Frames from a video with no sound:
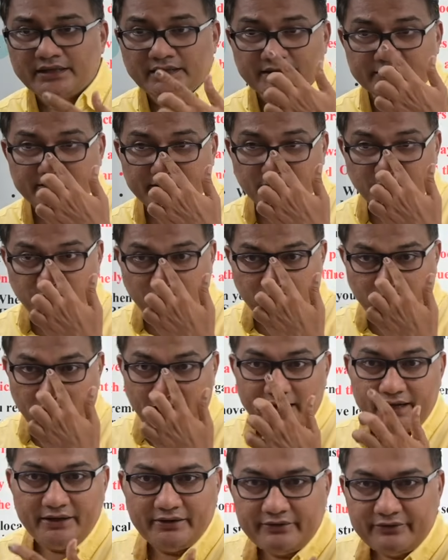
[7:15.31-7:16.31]
then
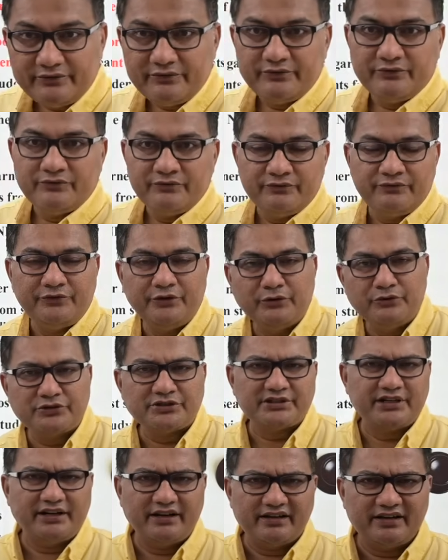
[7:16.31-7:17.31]
why few
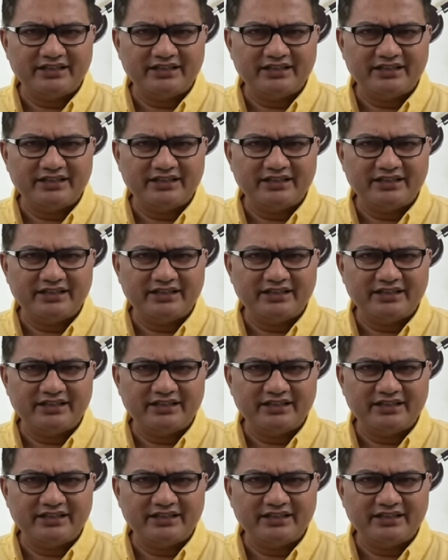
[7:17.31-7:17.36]
states,